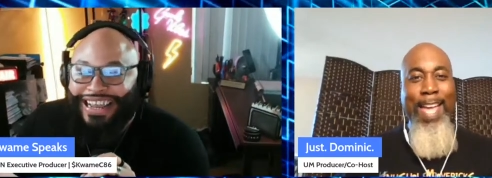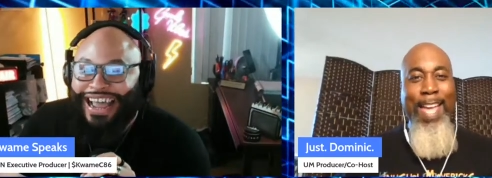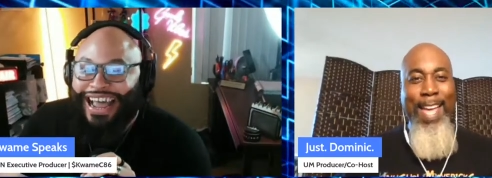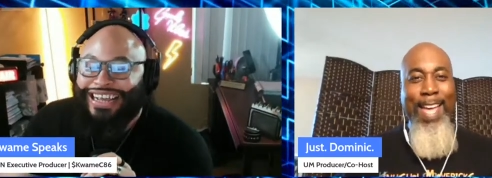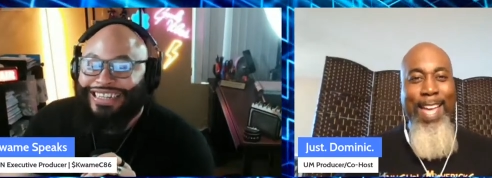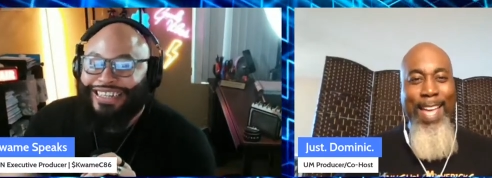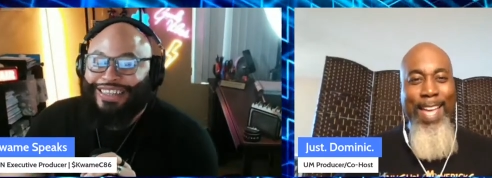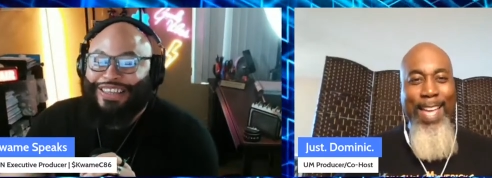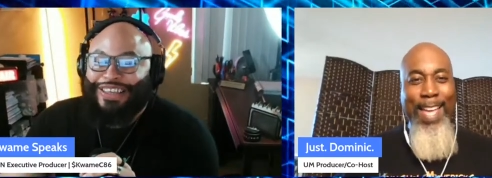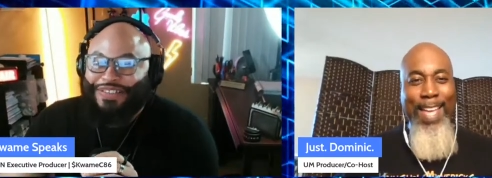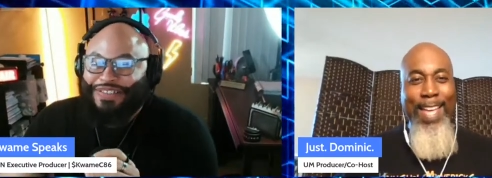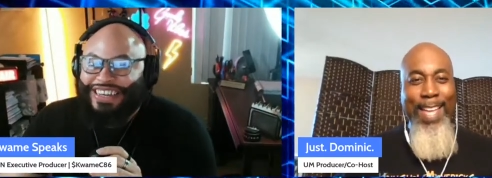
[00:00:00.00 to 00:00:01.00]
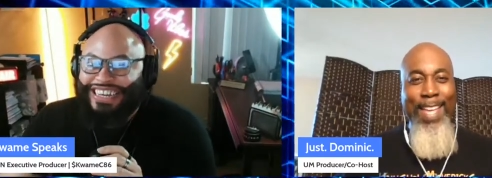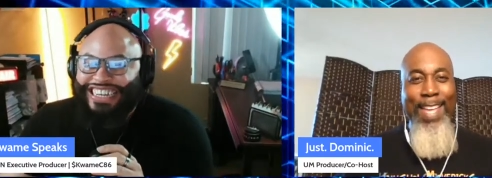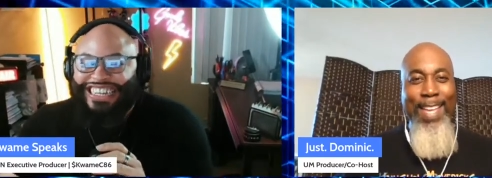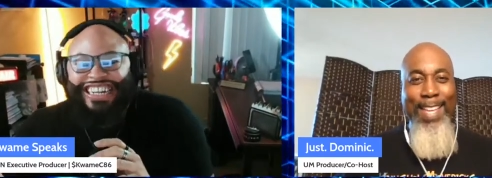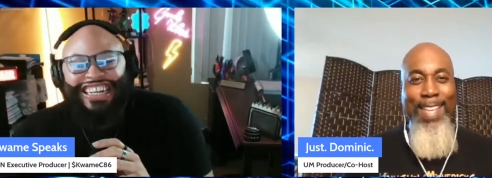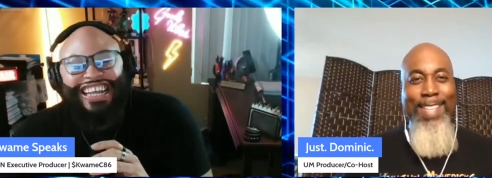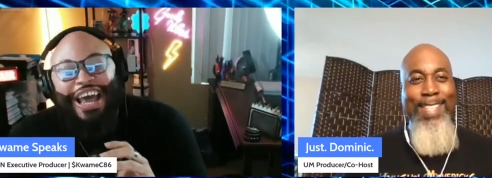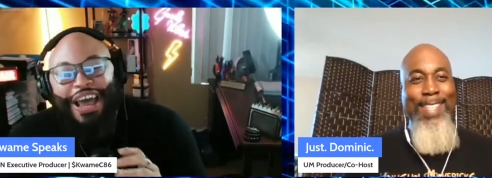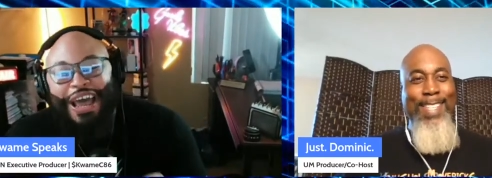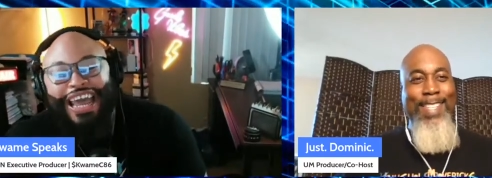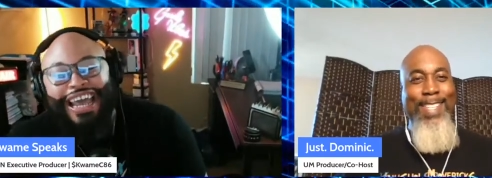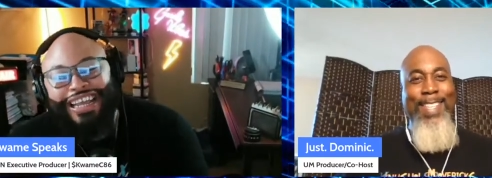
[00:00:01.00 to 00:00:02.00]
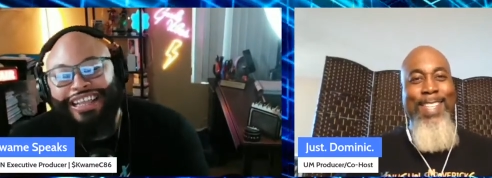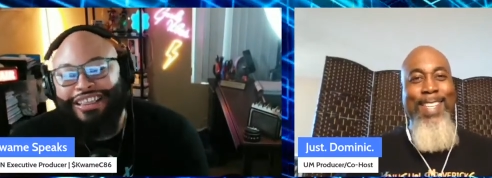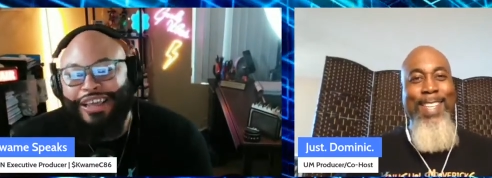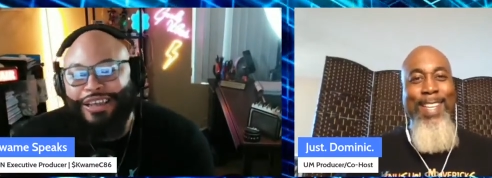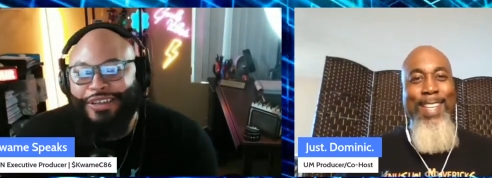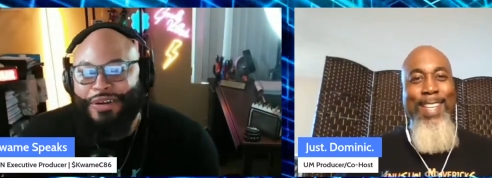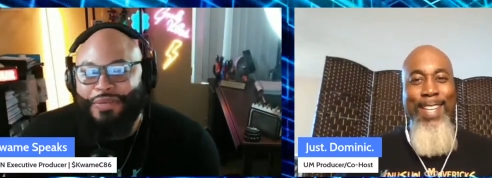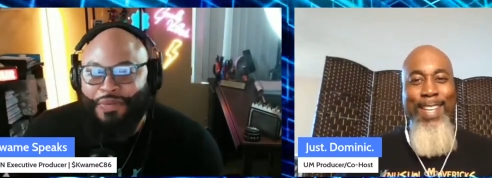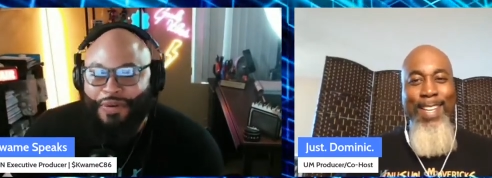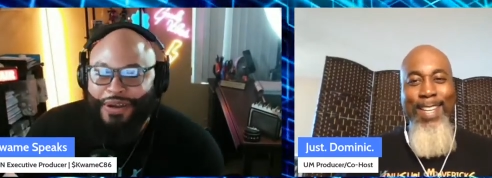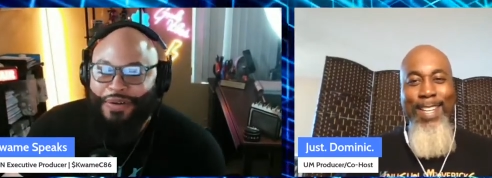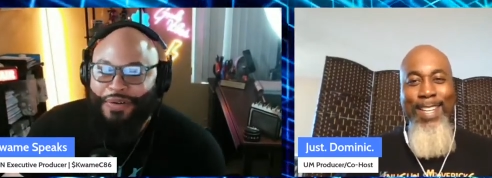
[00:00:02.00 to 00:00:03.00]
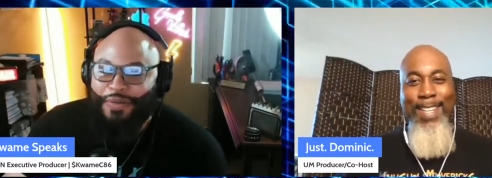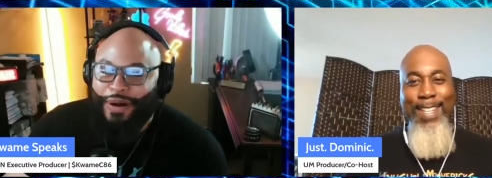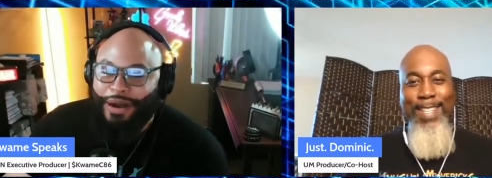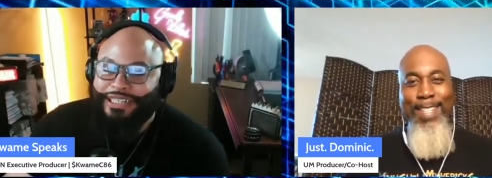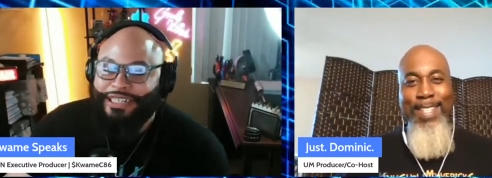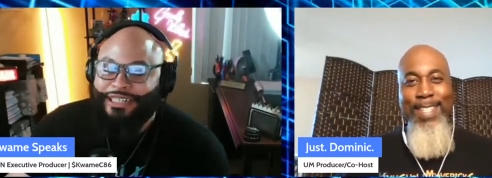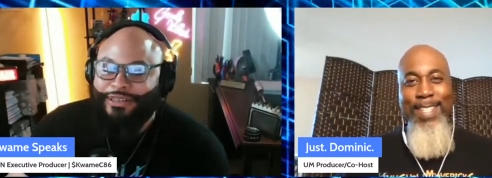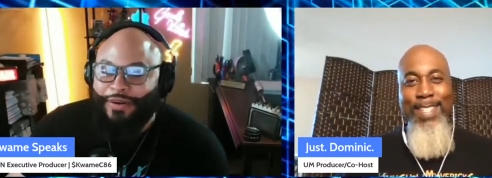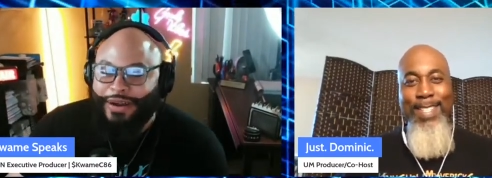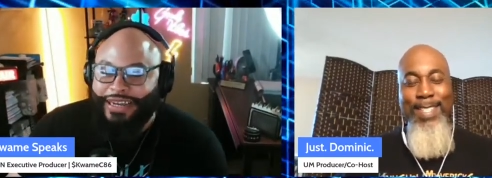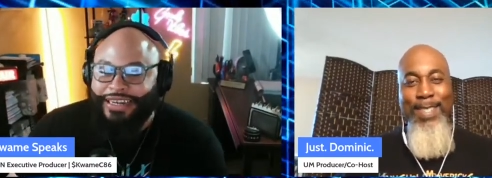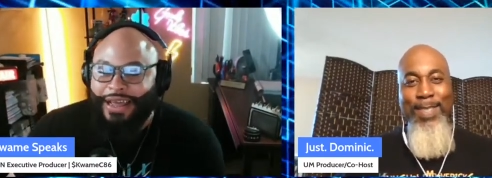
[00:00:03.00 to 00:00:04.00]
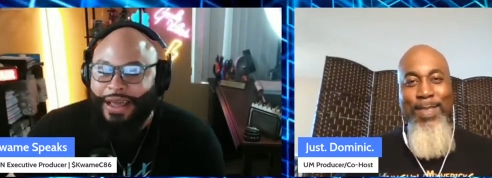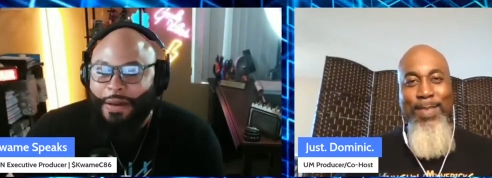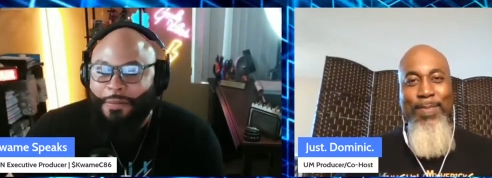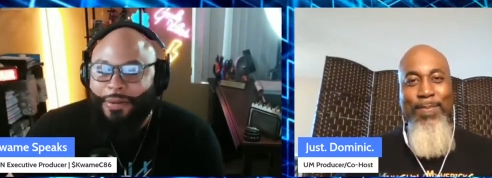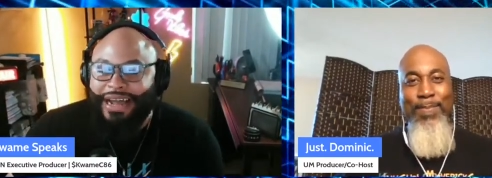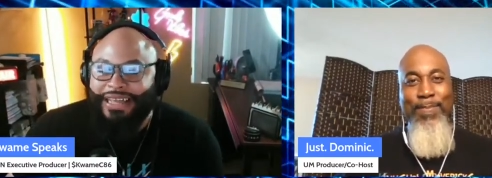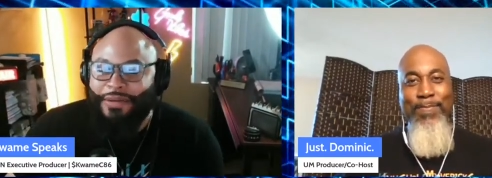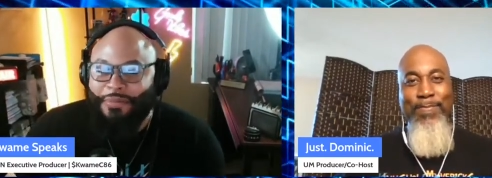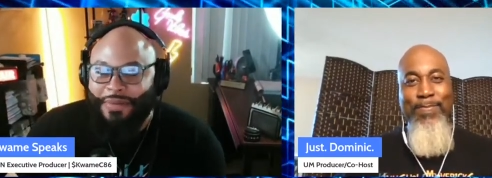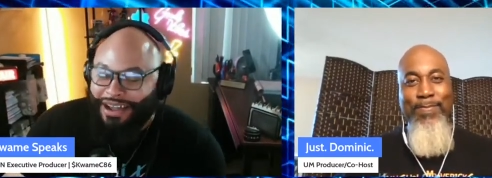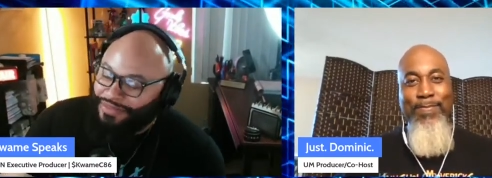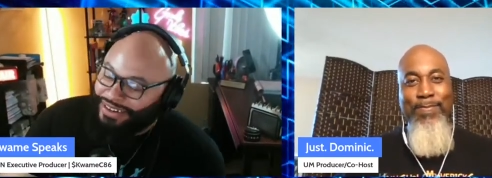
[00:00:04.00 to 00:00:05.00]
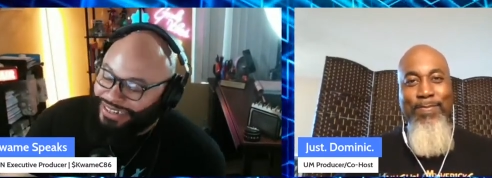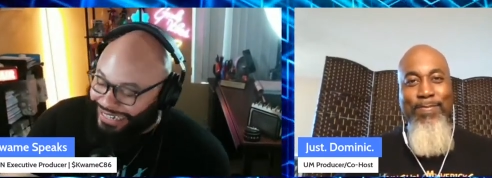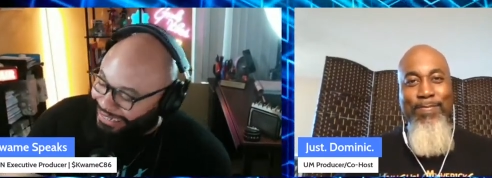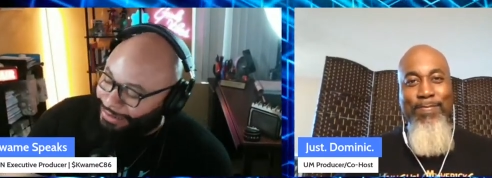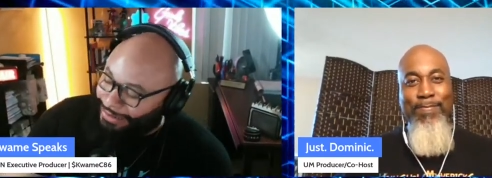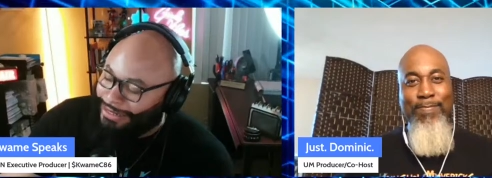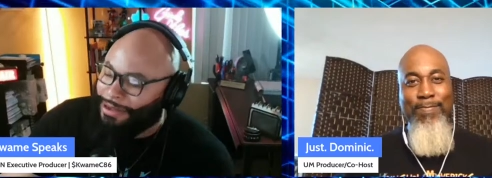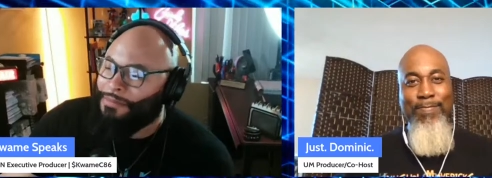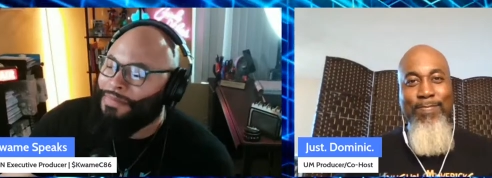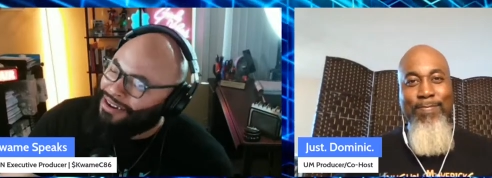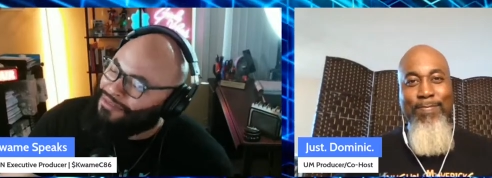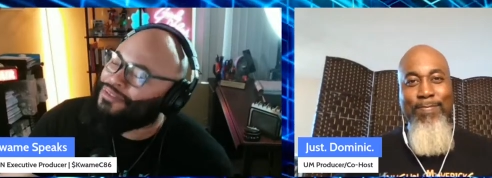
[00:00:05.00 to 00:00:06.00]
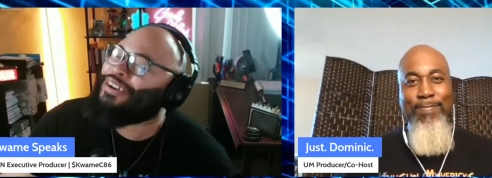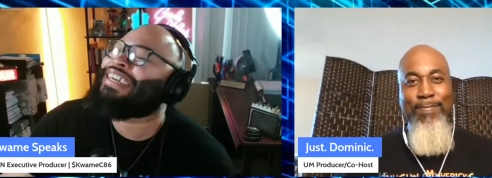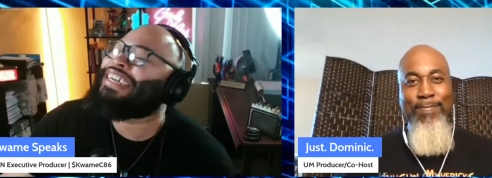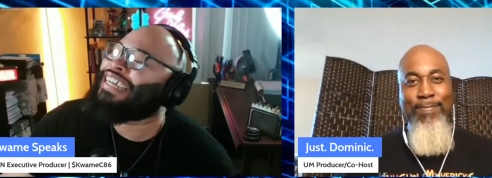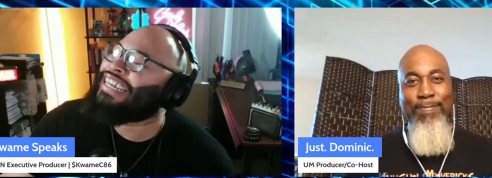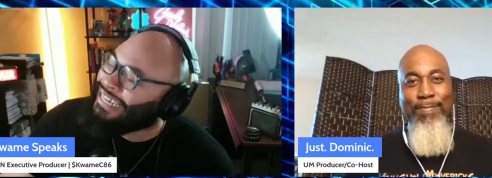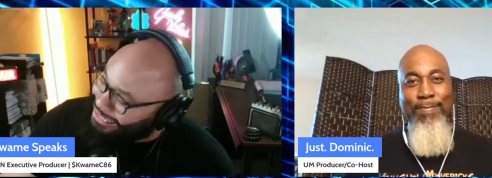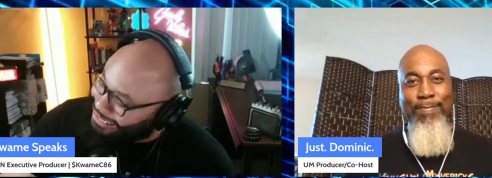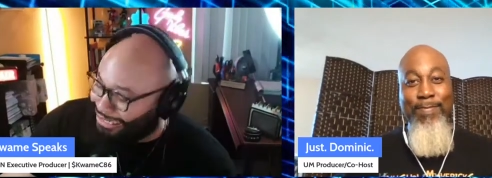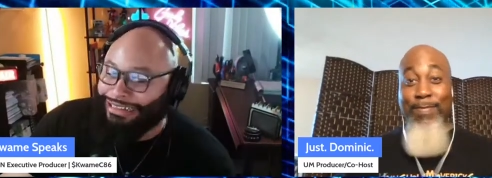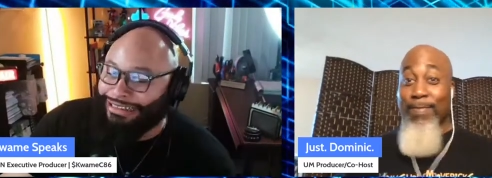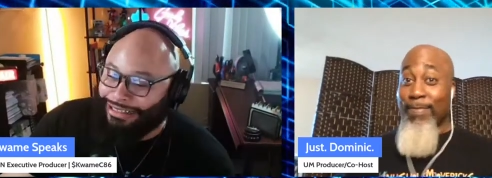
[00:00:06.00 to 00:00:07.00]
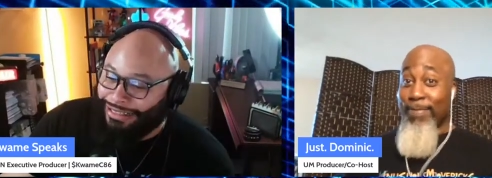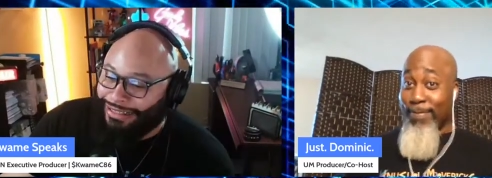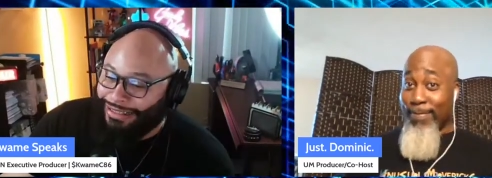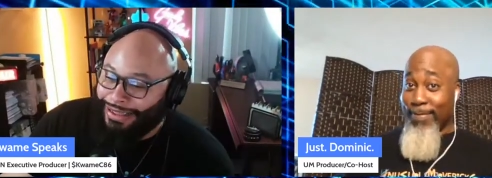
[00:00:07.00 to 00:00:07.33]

Speaker 1: How you doing? It is your boy Kwame, joined by the Maverick, the Maverick Licious,